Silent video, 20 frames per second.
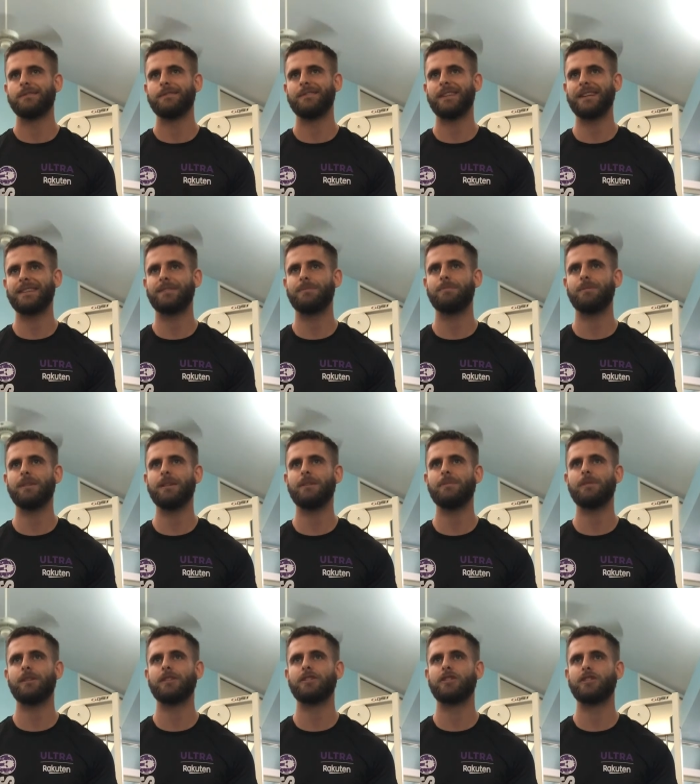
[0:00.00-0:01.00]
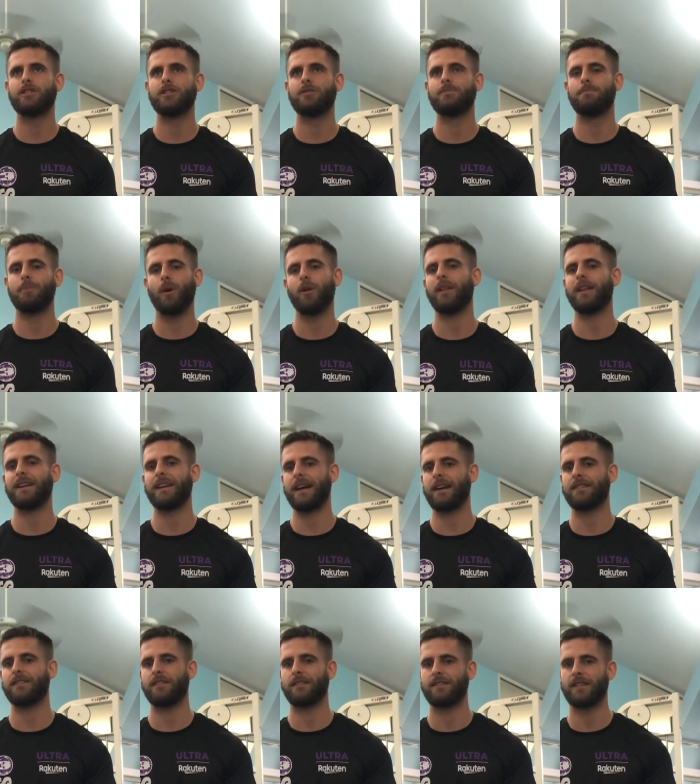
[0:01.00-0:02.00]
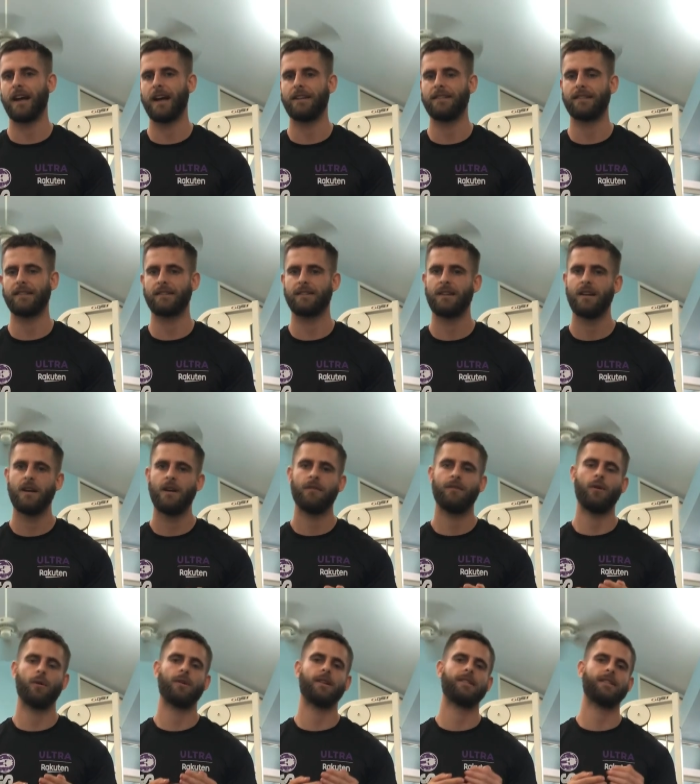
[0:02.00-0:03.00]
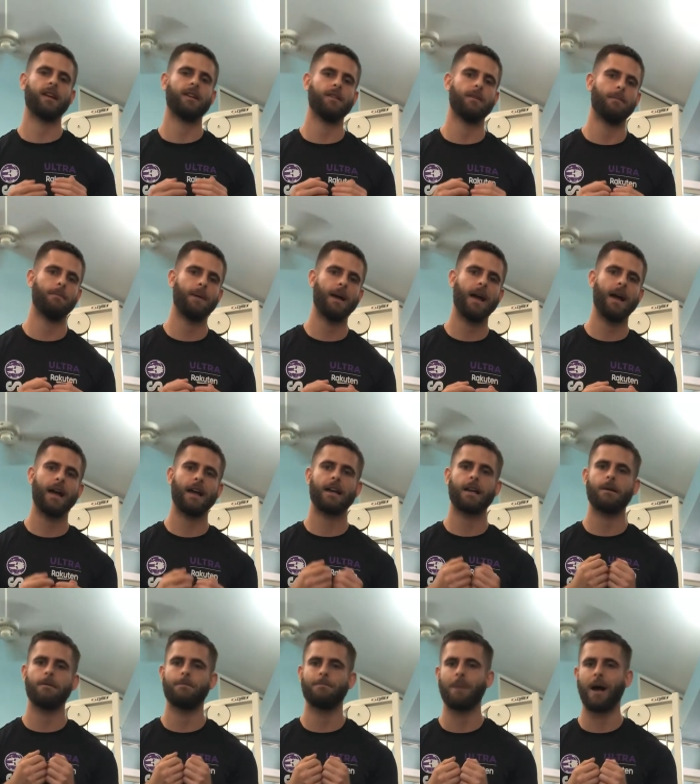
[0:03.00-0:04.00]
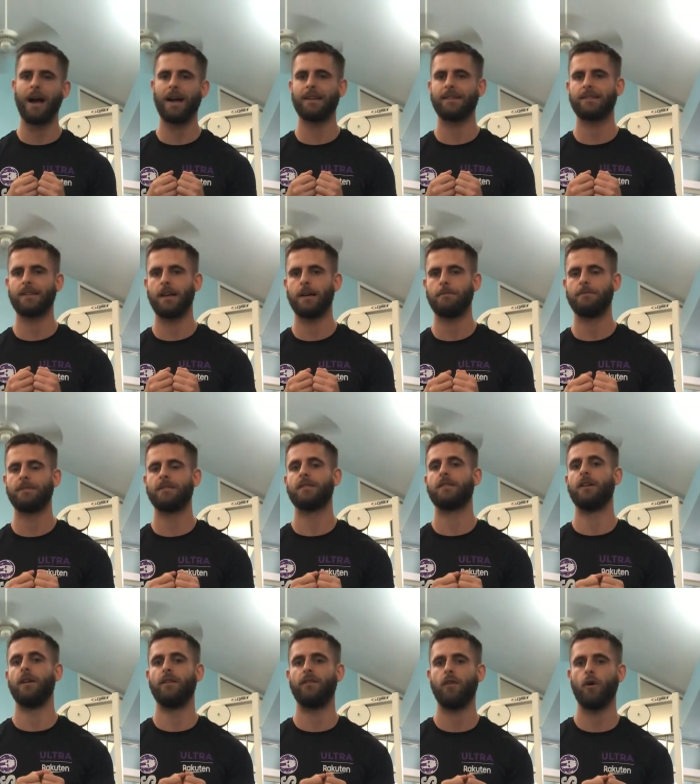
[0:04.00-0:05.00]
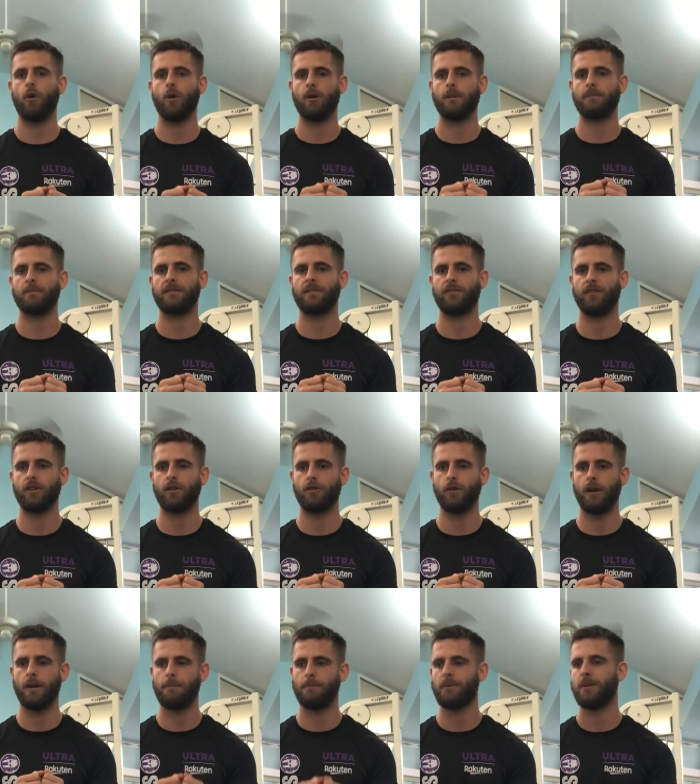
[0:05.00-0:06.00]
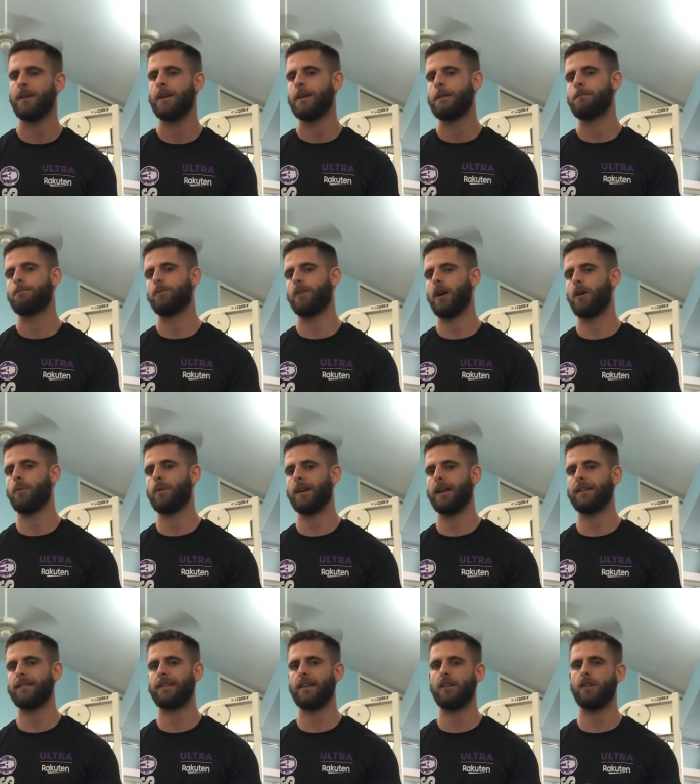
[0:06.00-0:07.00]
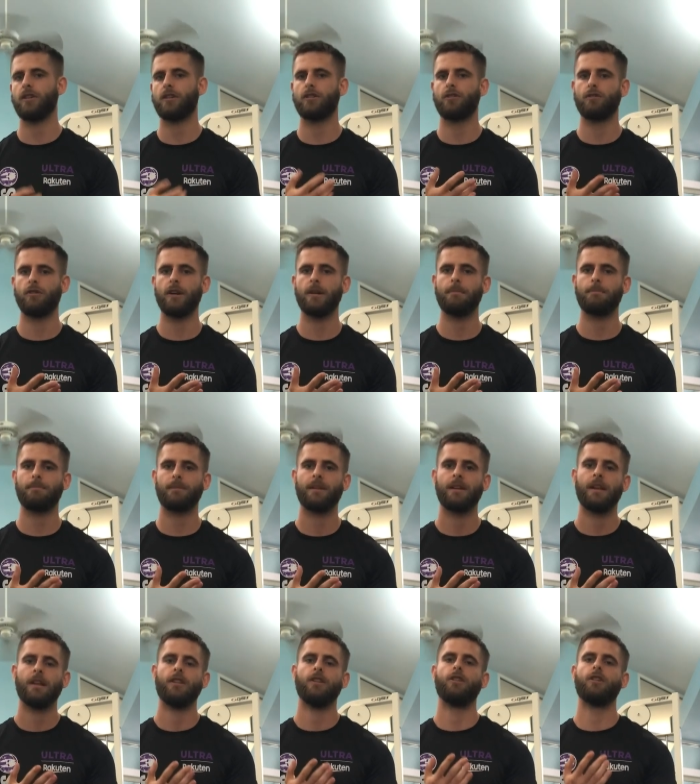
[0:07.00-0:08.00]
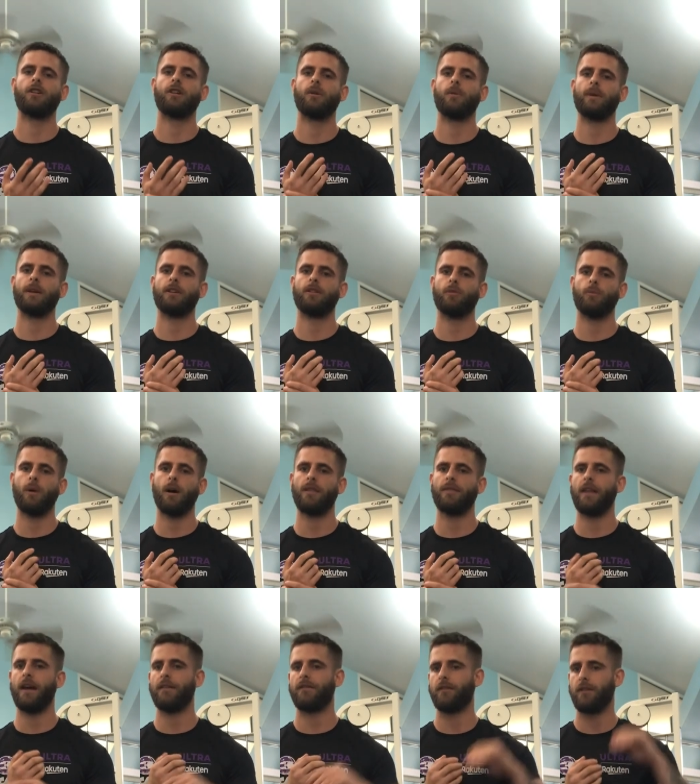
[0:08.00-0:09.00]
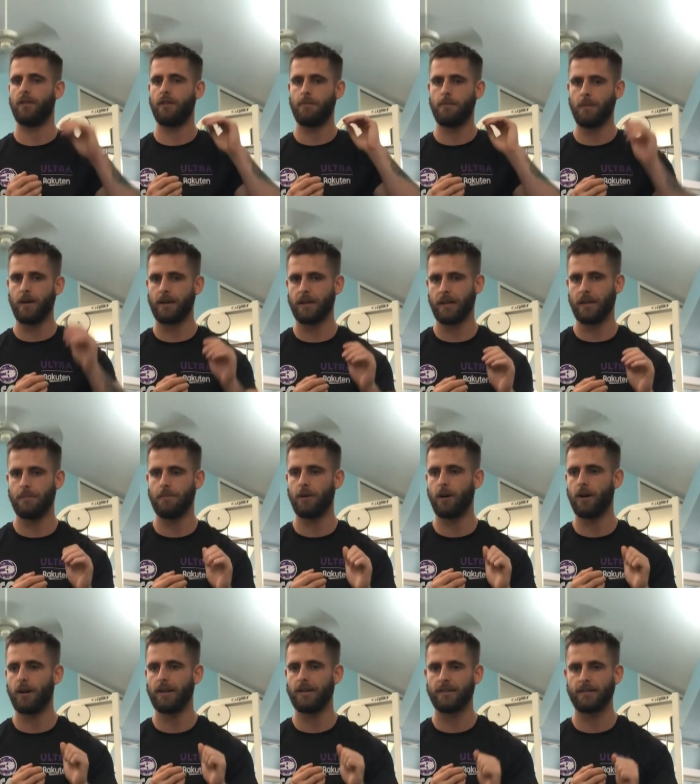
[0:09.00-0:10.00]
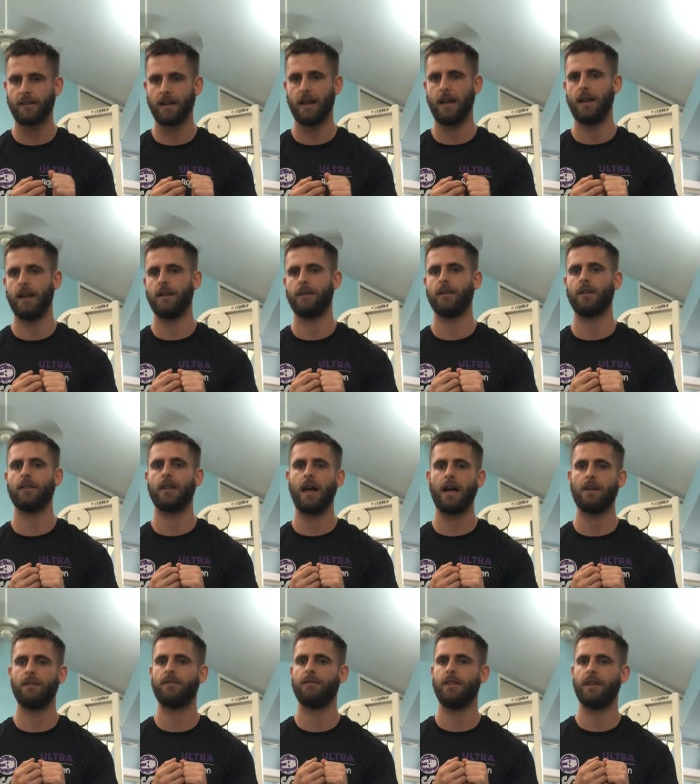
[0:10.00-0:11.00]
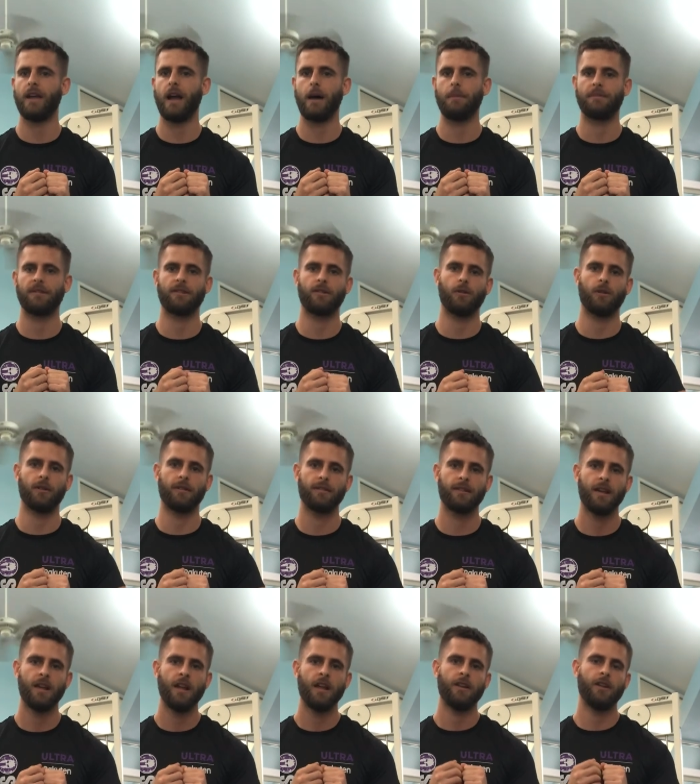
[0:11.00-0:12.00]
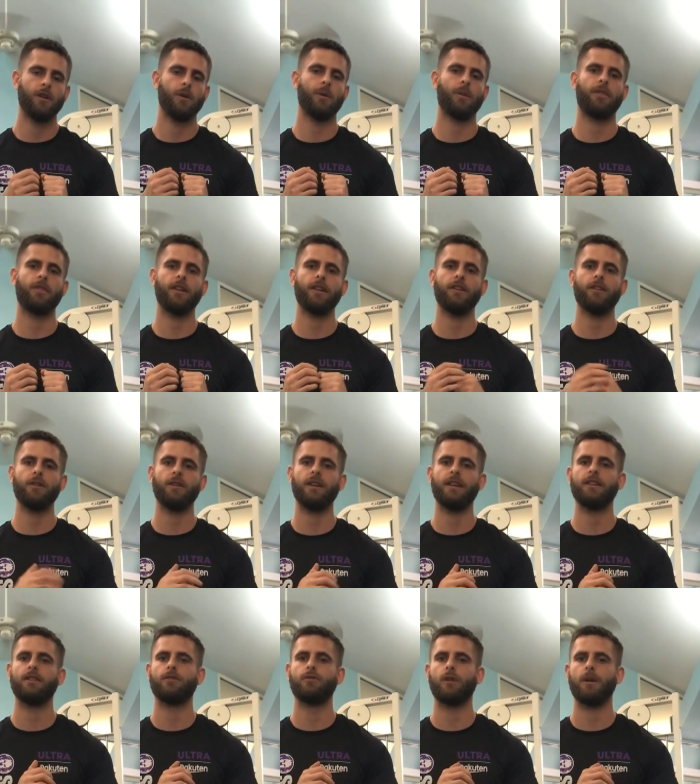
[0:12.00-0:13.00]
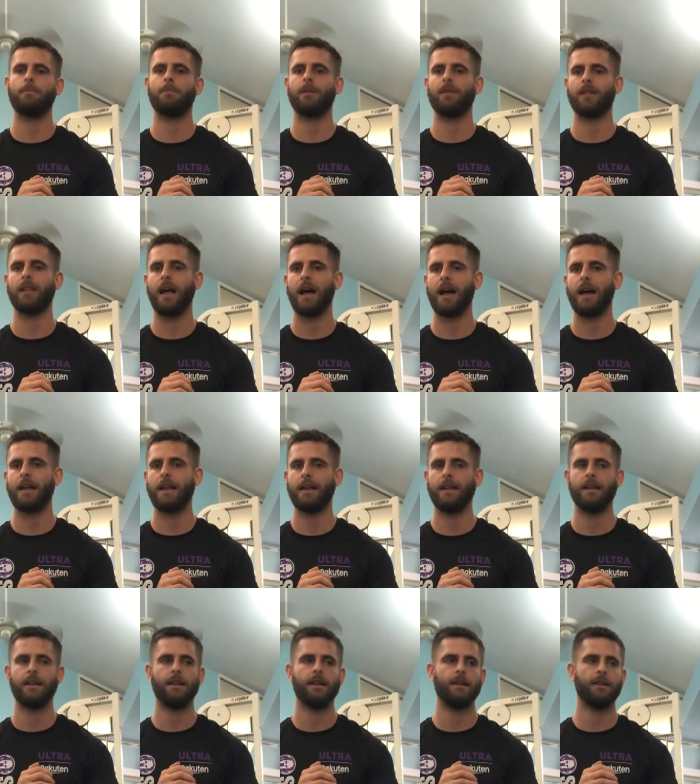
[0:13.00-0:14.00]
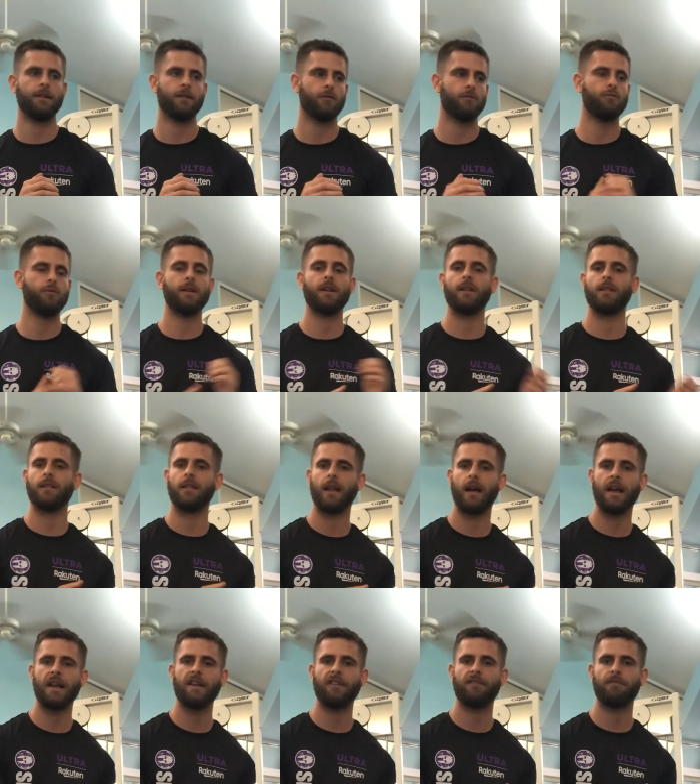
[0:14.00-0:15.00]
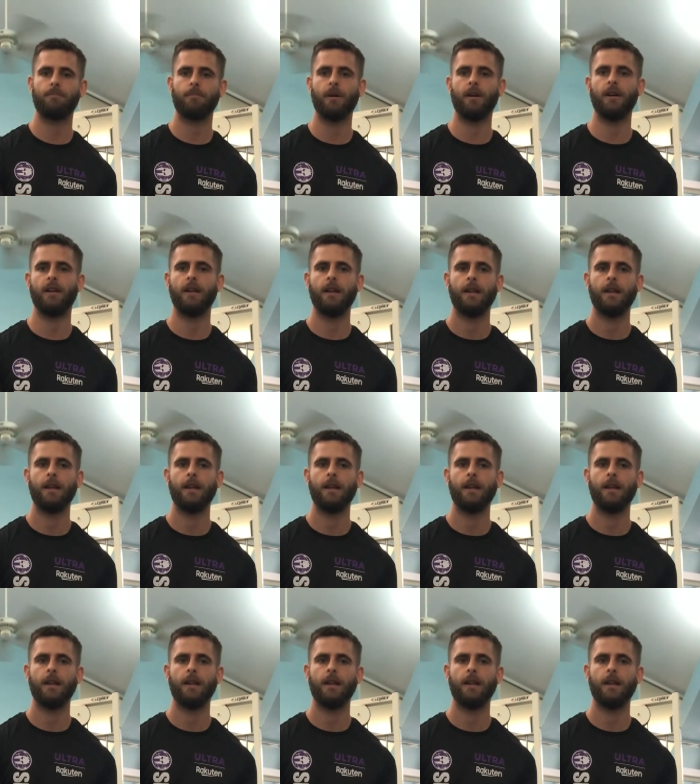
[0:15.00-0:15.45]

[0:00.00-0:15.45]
that's pretty much pulling exercises. Focus on your back, biceps, your forearms for grip. Now when I say your grip, you're going to want that for the monkey bars and a lot of the obstacles. You don't think you need to grip a lot in real life, but